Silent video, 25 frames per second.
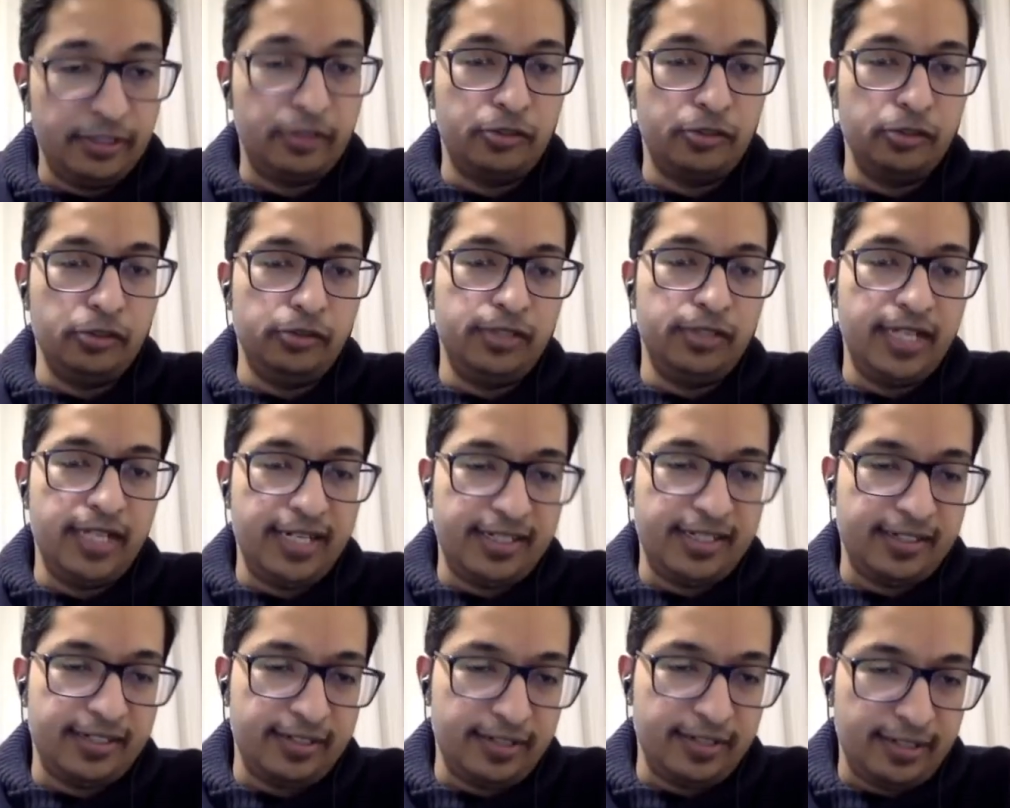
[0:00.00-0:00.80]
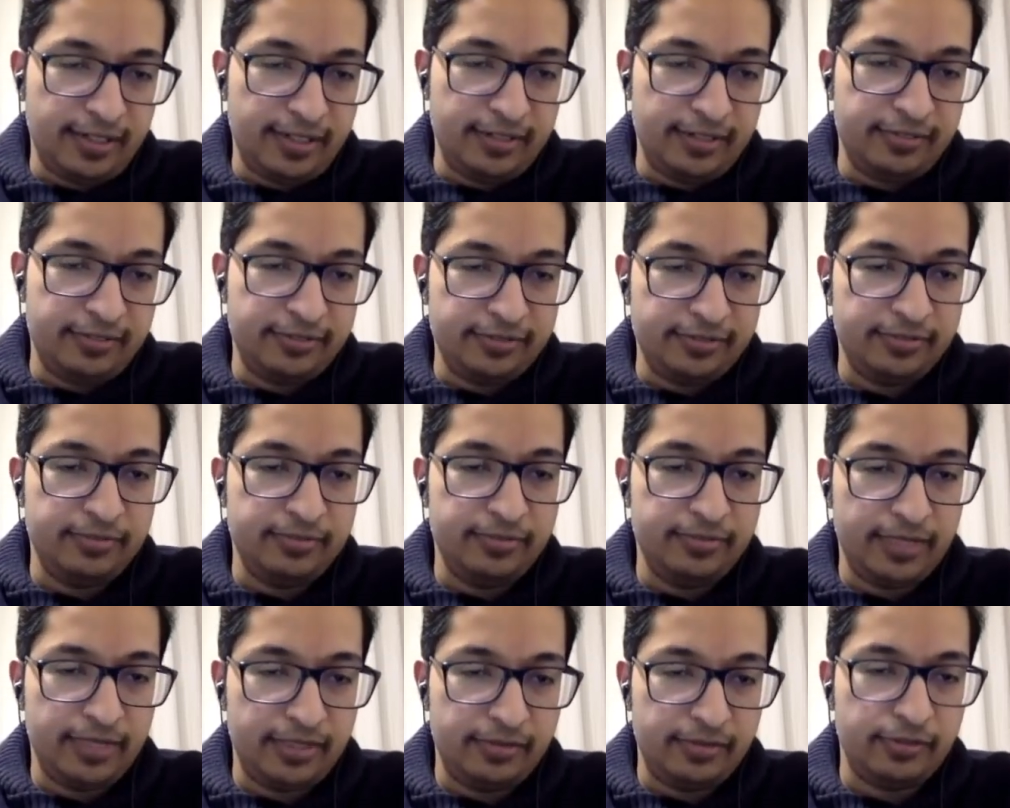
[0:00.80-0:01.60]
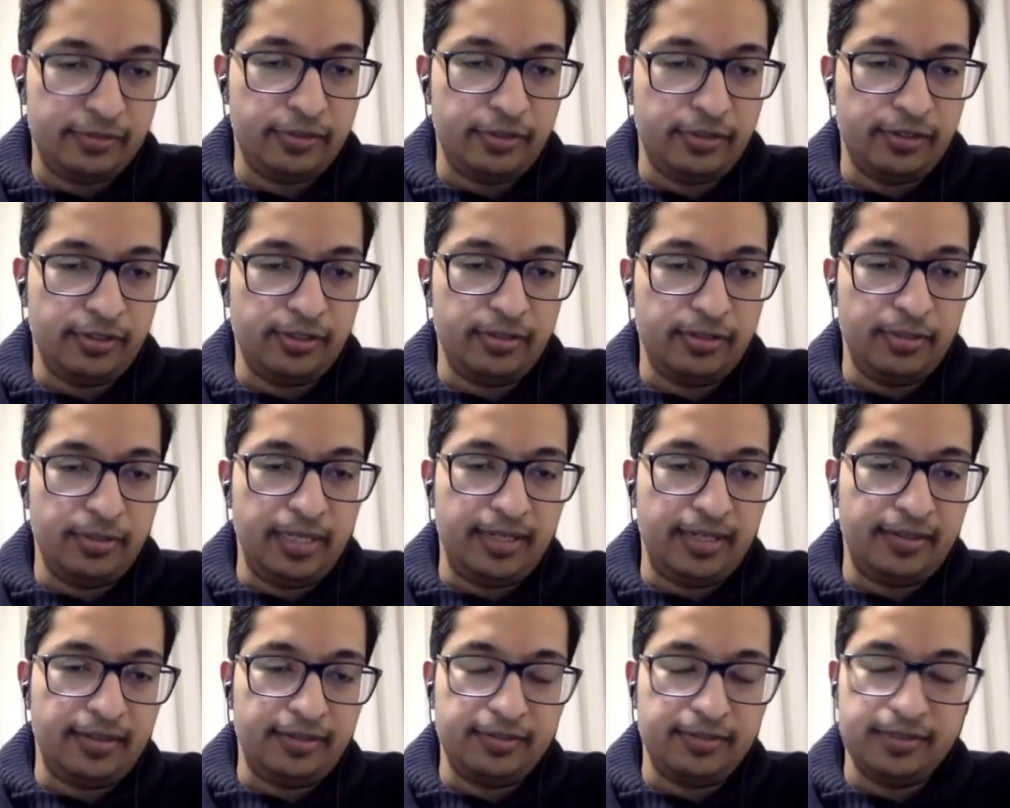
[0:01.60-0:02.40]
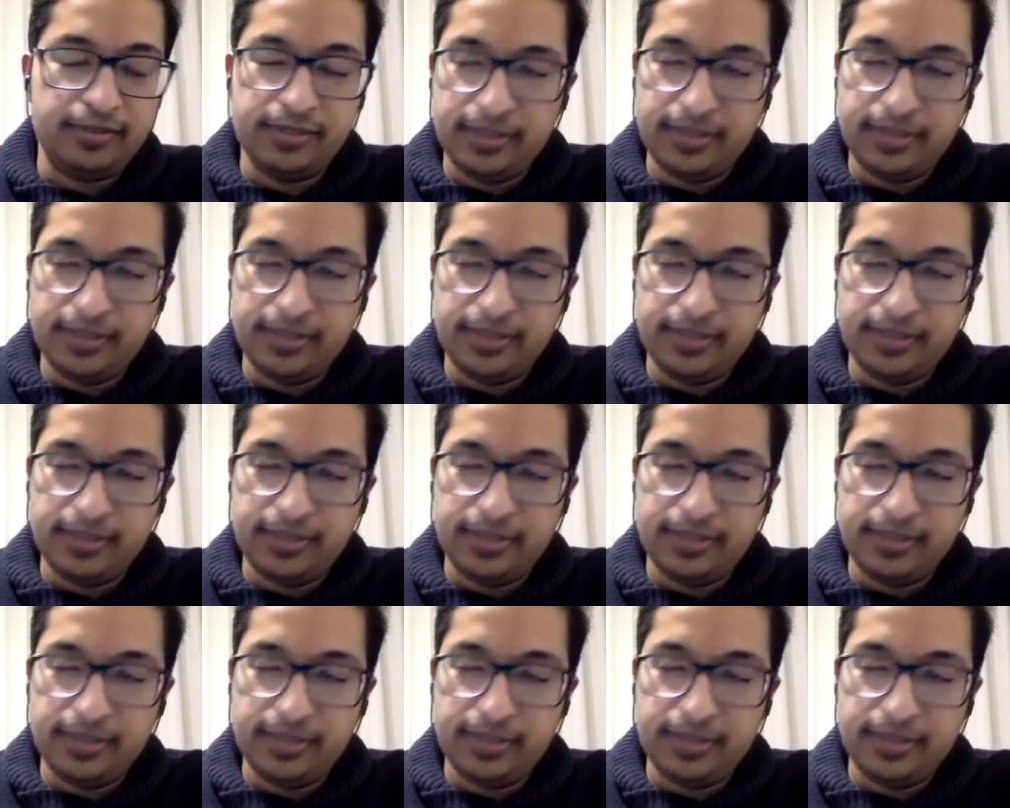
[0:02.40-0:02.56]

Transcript: good 8.5 has gone to the background.